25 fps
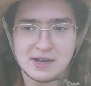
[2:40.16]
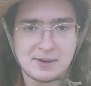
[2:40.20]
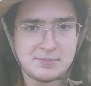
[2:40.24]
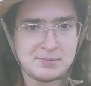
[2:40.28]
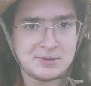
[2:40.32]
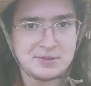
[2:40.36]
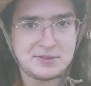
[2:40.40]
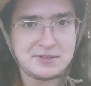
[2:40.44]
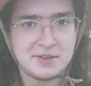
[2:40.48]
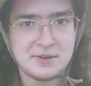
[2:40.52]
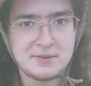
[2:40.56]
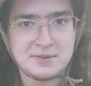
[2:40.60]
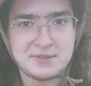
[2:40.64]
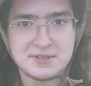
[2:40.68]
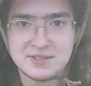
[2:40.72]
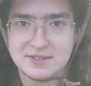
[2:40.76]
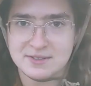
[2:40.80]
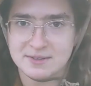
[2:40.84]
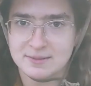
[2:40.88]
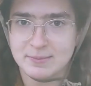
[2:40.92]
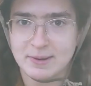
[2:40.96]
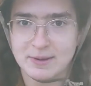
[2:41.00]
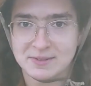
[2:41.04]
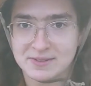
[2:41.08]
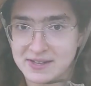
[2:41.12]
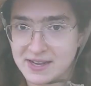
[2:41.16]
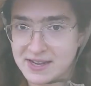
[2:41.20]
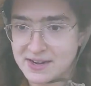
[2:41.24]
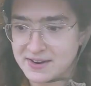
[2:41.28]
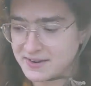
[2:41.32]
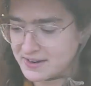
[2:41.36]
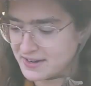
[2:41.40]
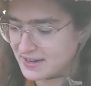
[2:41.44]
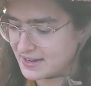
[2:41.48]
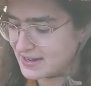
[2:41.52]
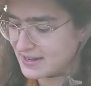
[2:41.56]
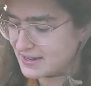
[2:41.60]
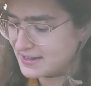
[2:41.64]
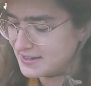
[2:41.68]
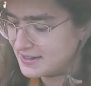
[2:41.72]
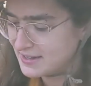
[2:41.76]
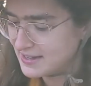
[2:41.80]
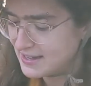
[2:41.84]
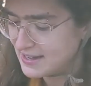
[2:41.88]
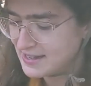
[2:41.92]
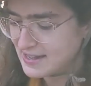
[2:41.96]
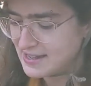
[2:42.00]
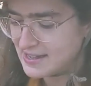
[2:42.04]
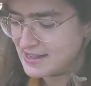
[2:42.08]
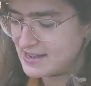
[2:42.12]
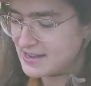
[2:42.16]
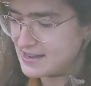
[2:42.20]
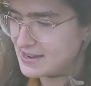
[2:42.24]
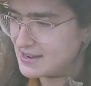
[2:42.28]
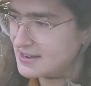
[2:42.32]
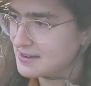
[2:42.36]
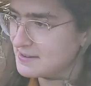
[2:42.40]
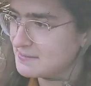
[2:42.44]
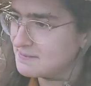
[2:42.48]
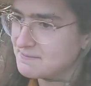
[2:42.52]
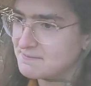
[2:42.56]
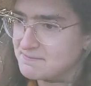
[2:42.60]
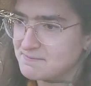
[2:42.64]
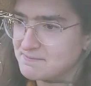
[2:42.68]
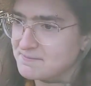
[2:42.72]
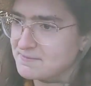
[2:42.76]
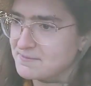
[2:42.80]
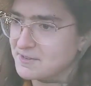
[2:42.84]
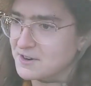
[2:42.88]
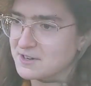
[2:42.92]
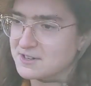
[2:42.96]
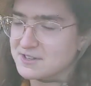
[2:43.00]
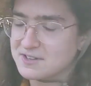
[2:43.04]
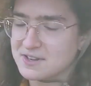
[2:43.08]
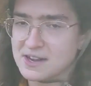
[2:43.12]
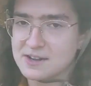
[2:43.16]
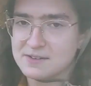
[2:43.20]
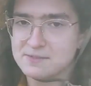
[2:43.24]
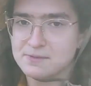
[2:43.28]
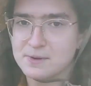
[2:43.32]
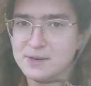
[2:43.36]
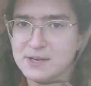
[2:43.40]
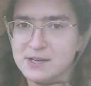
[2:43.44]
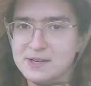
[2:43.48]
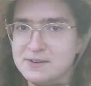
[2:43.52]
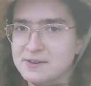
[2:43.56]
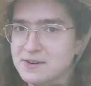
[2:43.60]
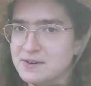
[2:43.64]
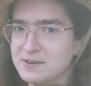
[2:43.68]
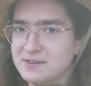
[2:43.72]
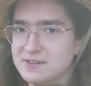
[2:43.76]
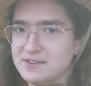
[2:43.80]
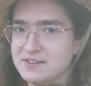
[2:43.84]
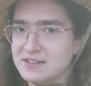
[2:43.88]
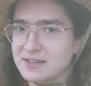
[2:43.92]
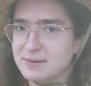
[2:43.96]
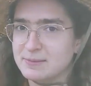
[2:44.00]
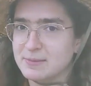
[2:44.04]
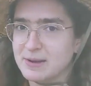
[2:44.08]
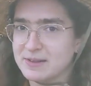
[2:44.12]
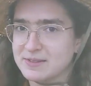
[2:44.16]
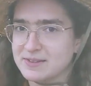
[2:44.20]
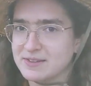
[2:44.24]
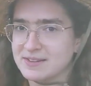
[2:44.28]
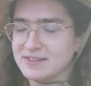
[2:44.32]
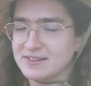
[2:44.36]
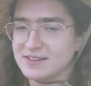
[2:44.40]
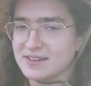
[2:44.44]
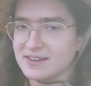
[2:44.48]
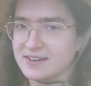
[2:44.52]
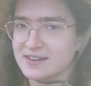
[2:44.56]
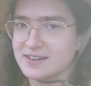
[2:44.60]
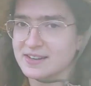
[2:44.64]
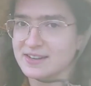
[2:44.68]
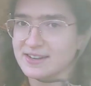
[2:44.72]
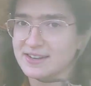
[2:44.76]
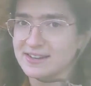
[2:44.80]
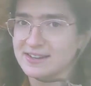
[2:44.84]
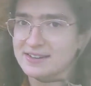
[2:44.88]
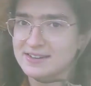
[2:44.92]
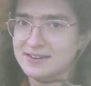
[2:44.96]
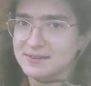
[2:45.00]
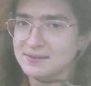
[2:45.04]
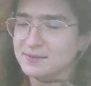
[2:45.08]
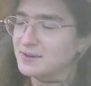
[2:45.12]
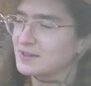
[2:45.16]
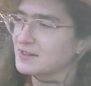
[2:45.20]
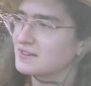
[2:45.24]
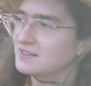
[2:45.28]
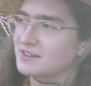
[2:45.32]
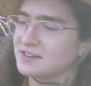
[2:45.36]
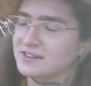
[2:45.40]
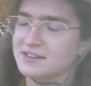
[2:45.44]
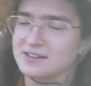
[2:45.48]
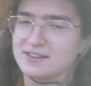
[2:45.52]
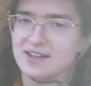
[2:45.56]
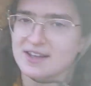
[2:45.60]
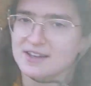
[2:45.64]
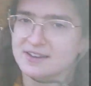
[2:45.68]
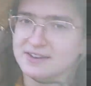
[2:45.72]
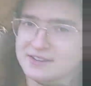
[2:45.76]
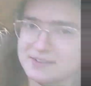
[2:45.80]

couple notes about the area. First off, what are you noticing about this area? What is there a lot